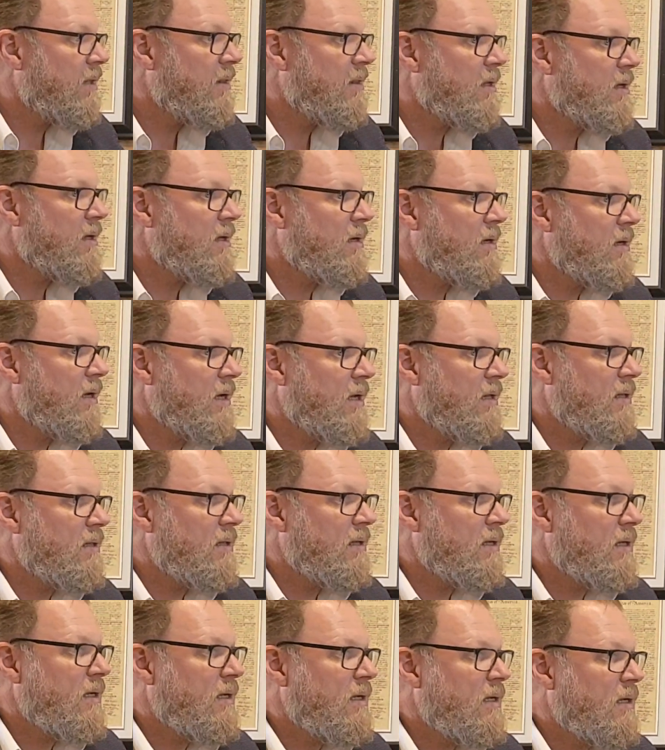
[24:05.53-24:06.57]

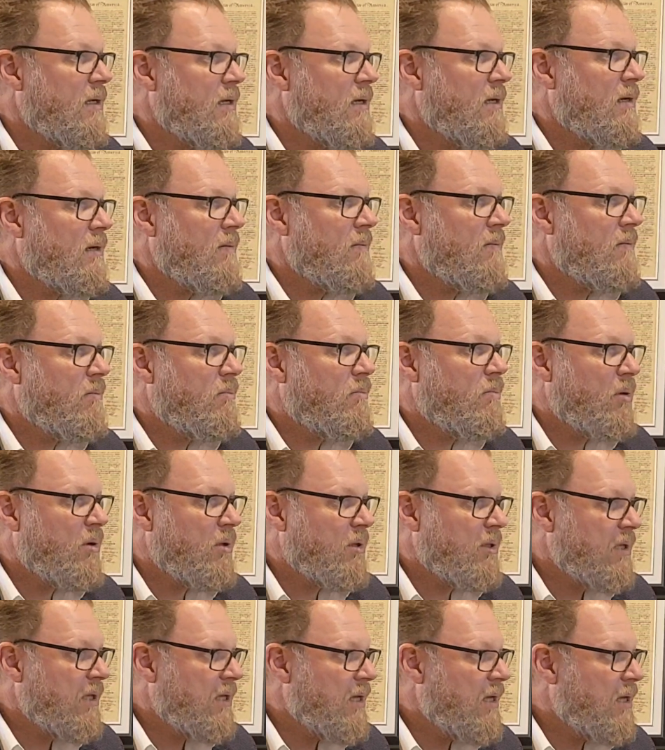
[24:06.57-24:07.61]
the
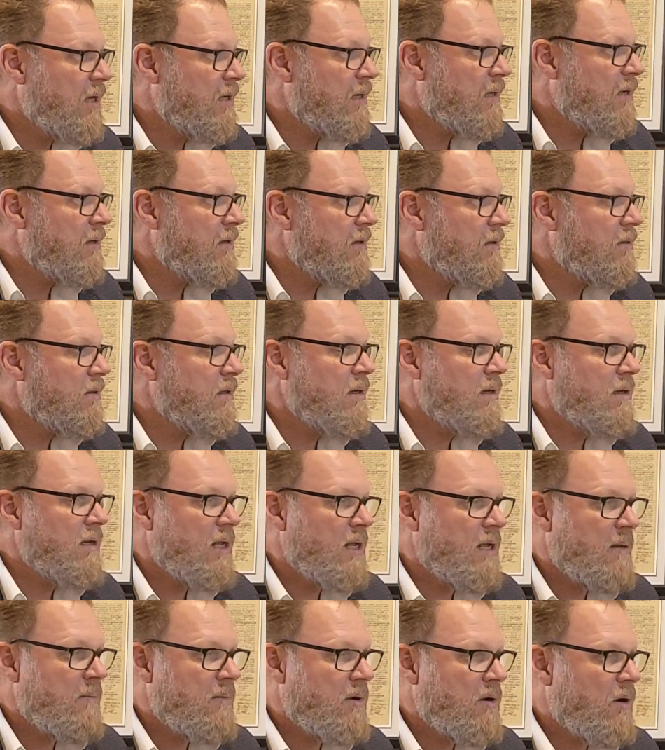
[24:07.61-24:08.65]
bullying, the
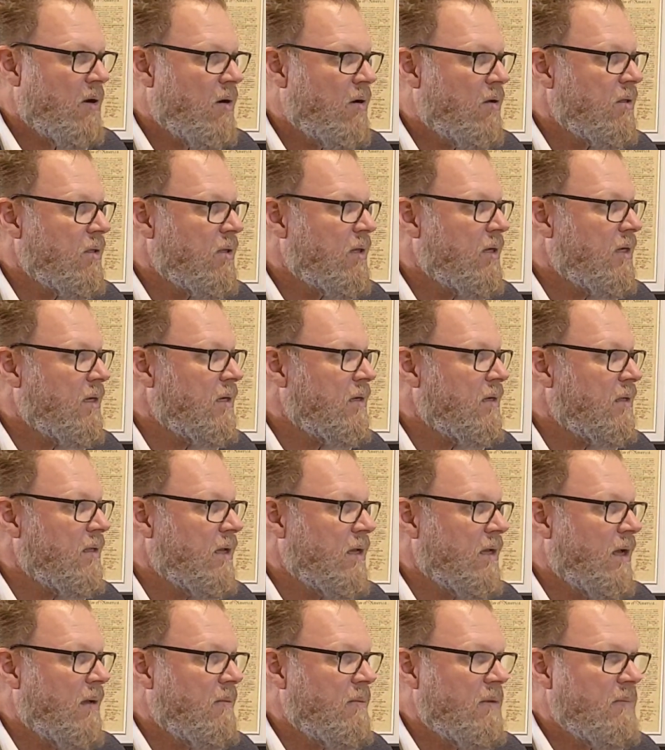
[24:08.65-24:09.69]
name calling.
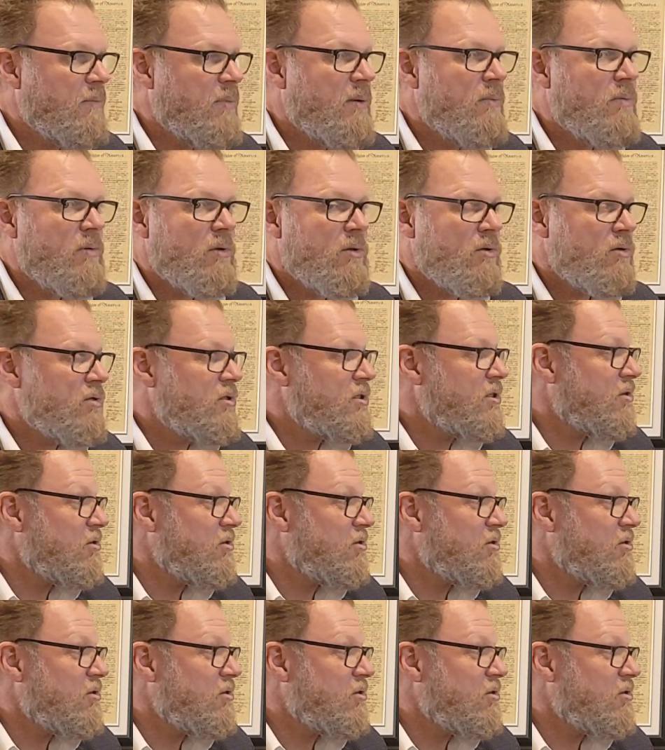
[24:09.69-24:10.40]
I mean, people lose their